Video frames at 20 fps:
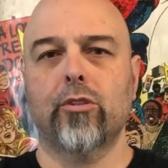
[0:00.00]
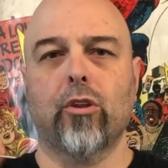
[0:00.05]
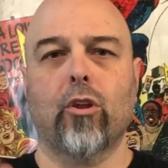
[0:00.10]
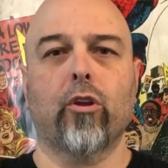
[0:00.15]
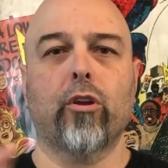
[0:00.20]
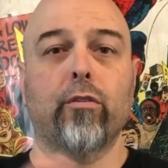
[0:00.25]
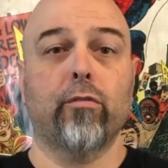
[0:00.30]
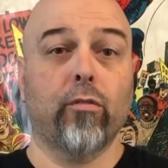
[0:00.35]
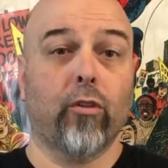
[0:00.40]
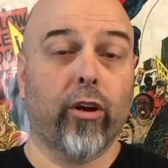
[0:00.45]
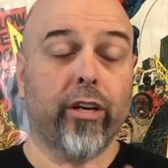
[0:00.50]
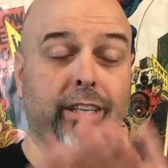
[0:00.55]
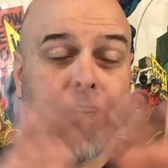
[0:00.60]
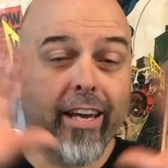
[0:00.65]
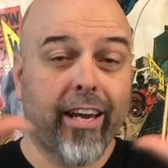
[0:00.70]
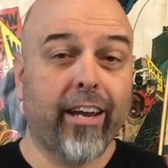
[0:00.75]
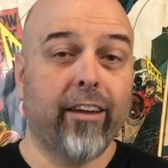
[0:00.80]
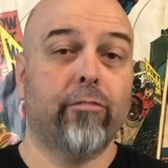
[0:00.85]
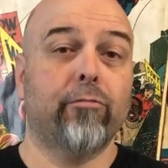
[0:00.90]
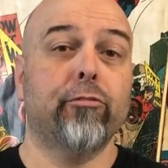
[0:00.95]
a lot of like
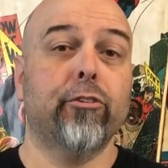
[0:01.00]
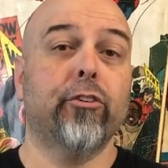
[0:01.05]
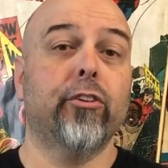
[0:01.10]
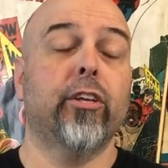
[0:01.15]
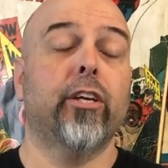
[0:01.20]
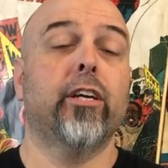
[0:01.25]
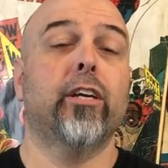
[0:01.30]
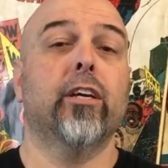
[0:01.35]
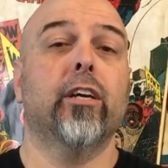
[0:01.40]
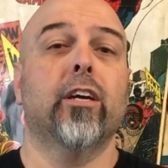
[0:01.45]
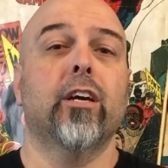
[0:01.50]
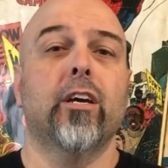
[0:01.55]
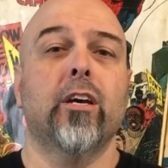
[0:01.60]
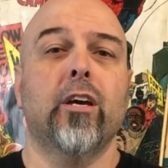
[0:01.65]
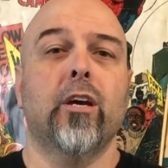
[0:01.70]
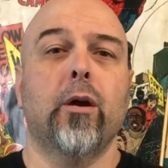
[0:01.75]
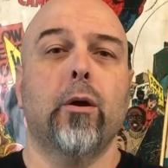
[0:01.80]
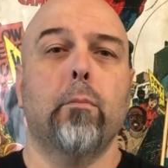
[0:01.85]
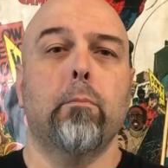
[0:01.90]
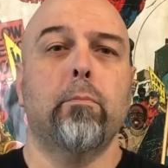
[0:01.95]
everything,
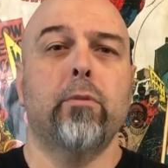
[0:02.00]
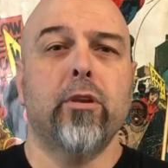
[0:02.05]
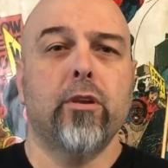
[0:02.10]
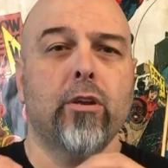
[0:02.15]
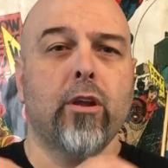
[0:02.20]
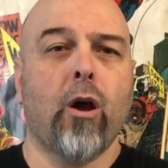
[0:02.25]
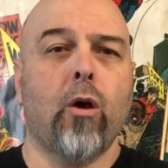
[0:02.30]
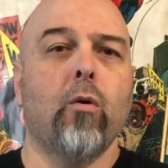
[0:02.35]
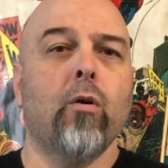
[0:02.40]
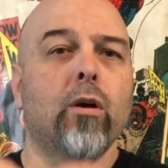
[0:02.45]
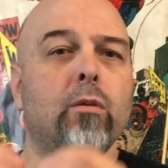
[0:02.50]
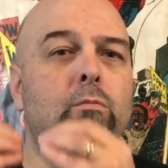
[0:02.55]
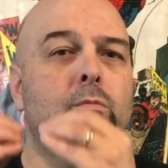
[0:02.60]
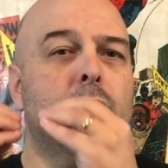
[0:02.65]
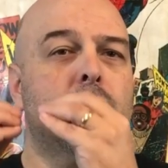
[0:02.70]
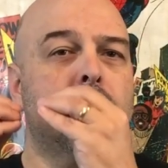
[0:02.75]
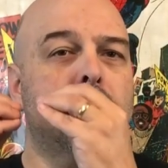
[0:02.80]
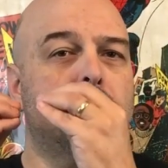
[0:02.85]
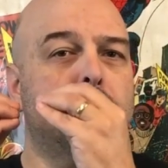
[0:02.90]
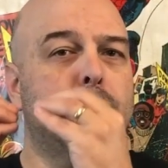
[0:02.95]
but no one
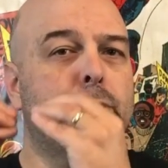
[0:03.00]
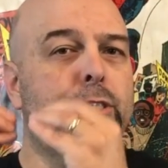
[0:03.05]
was